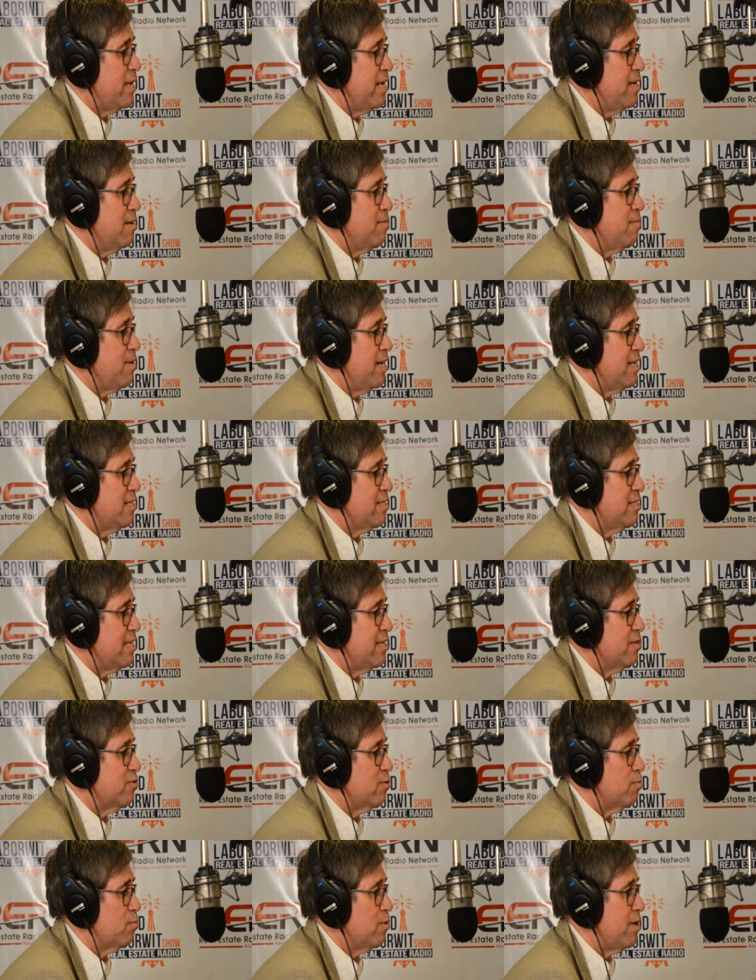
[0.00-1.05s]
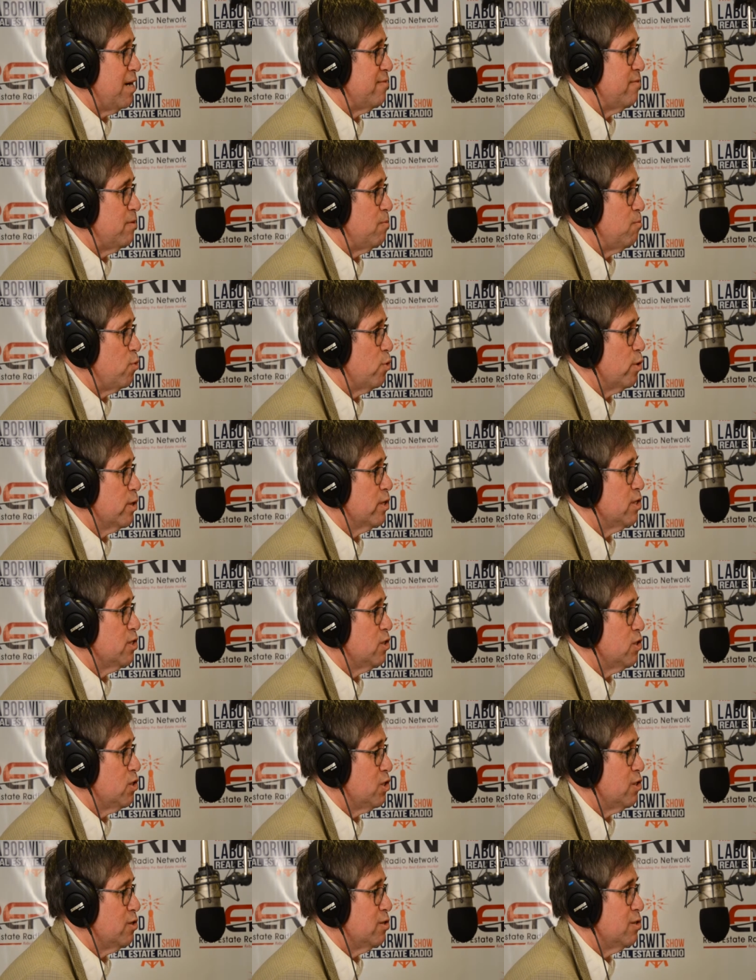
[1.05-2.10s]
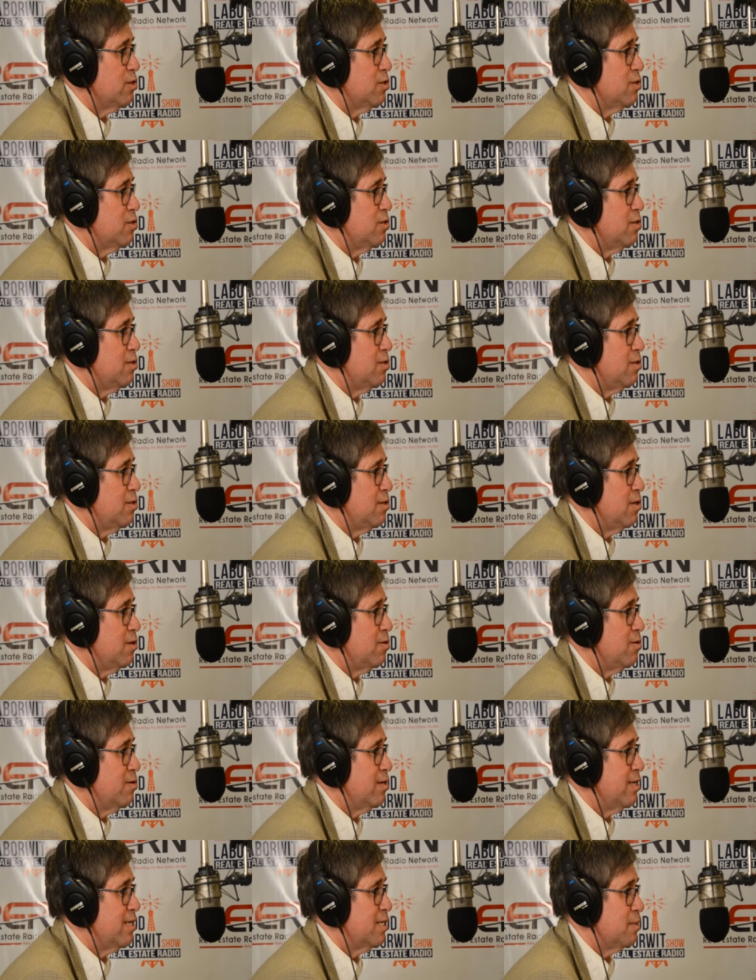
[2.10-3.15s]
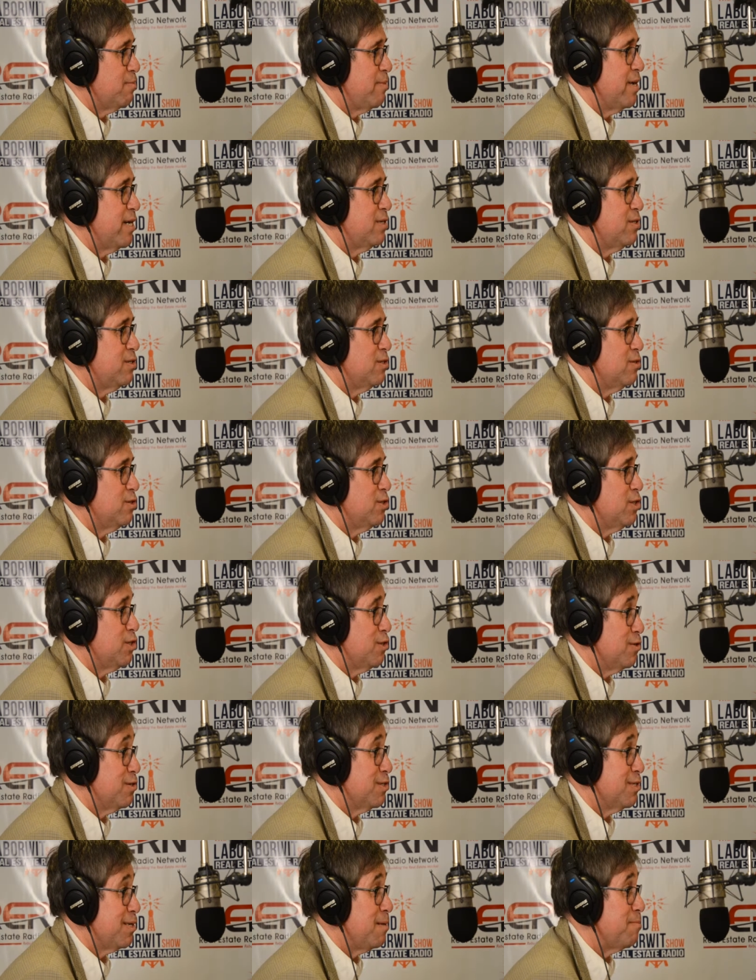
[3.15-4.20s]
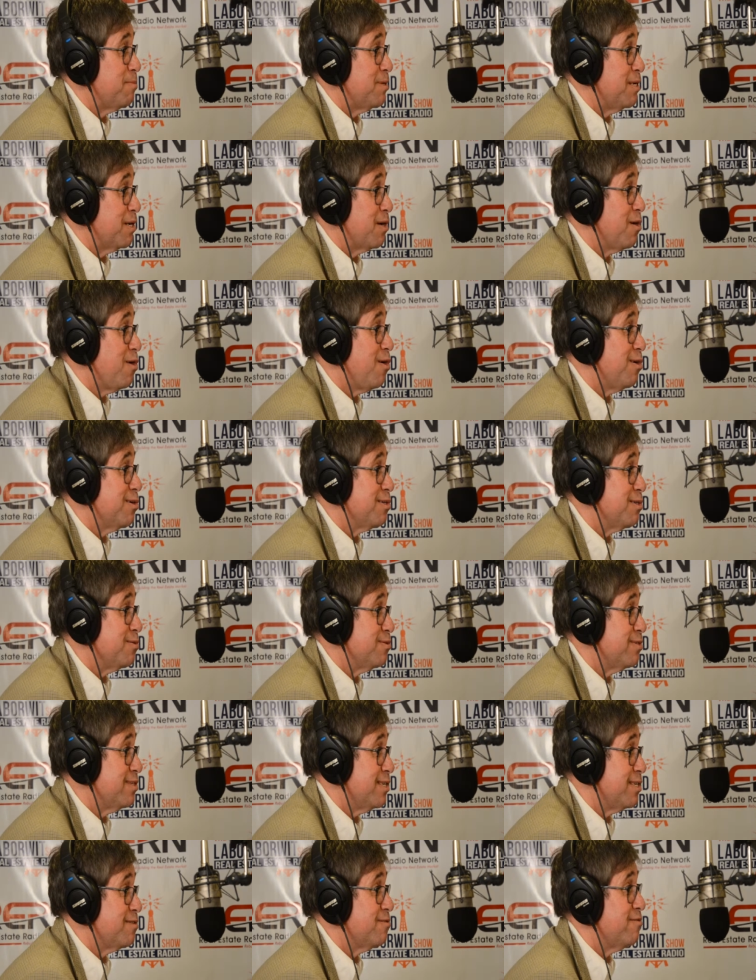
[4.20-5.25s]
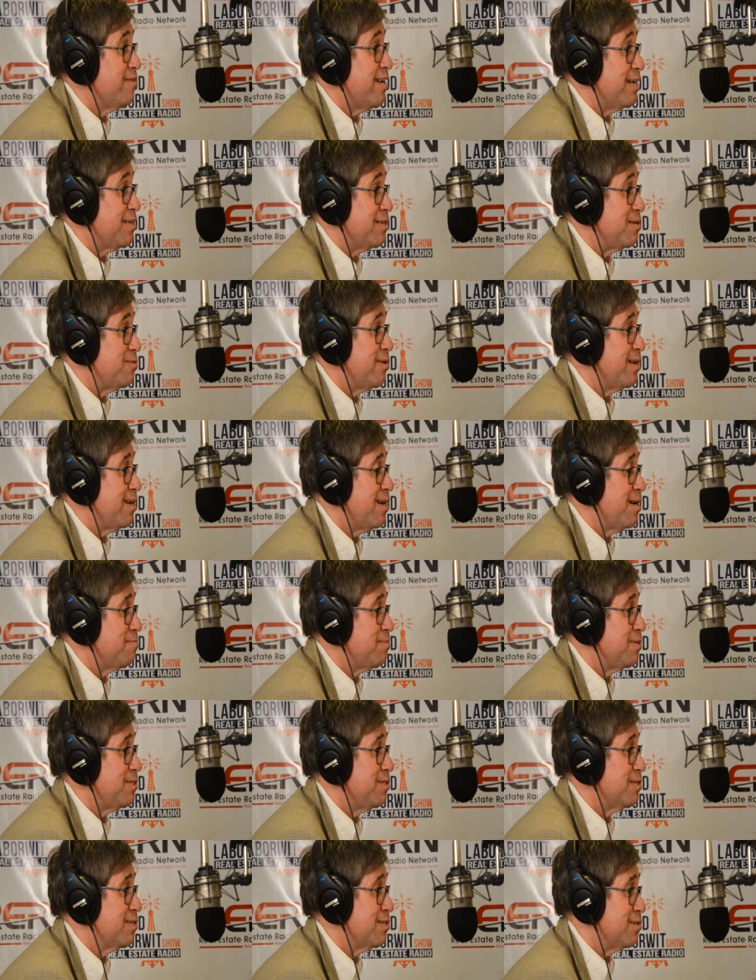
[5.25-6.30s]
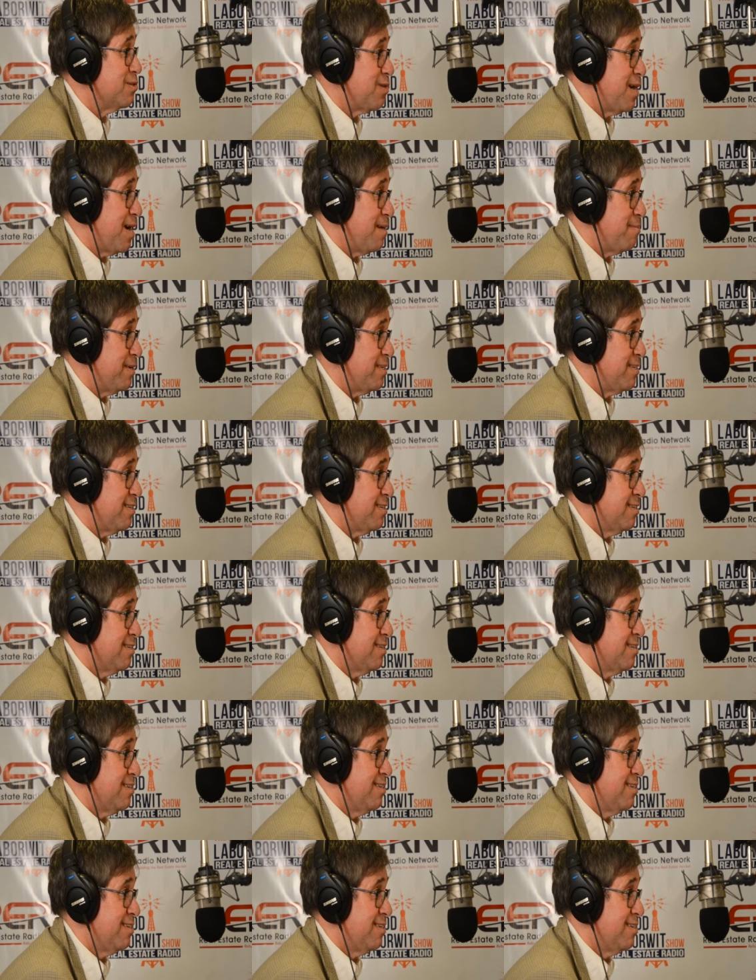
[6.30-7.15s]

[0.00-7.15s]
PMI stands for private mortgage insurance. Don't expect your insurance company to call you and say your value went up and you can drop it.